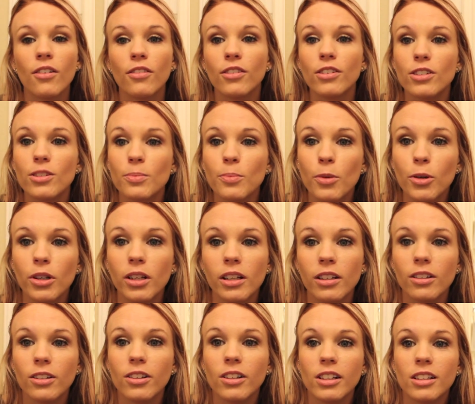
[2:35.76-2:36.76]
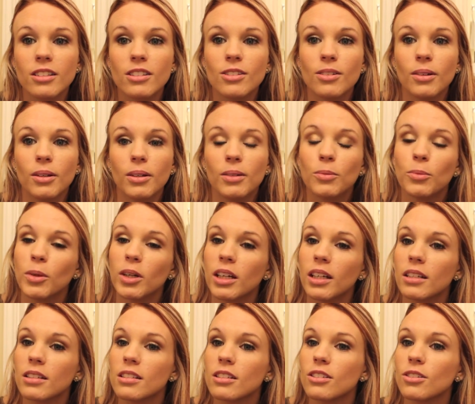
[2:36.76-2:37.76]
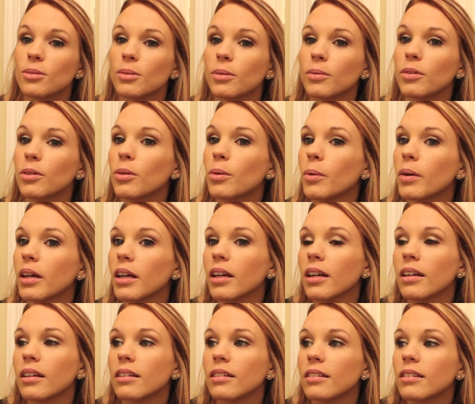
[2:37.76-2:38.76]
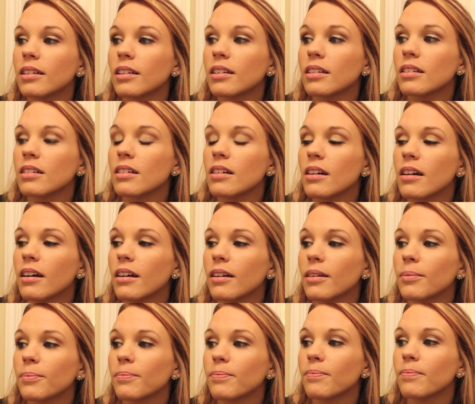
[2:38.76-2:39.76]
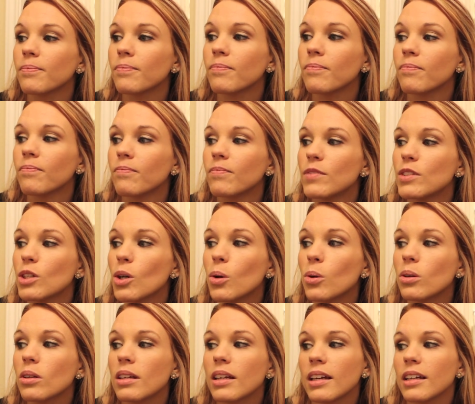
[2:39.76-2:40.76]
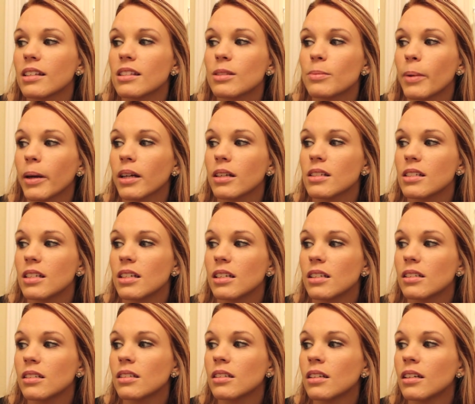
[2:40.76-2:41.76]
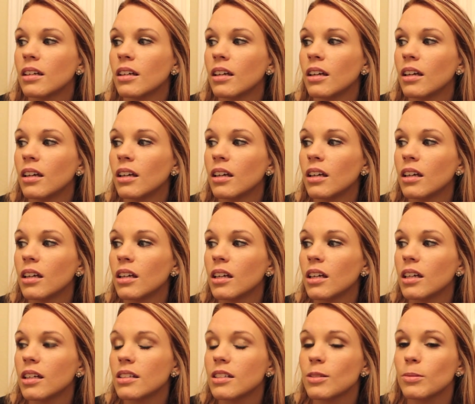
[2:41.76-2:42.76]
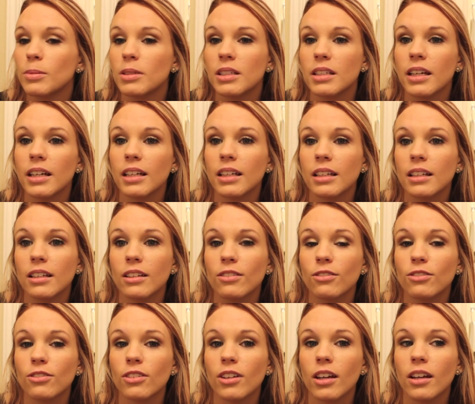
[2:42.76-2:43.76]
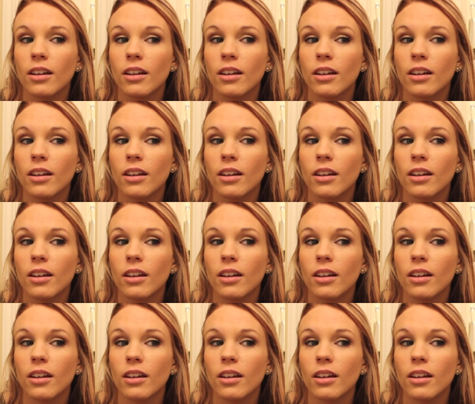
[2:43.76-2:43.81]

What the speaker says: first morning urine, so I went in to do it real quick, and totally expecting it to be negative.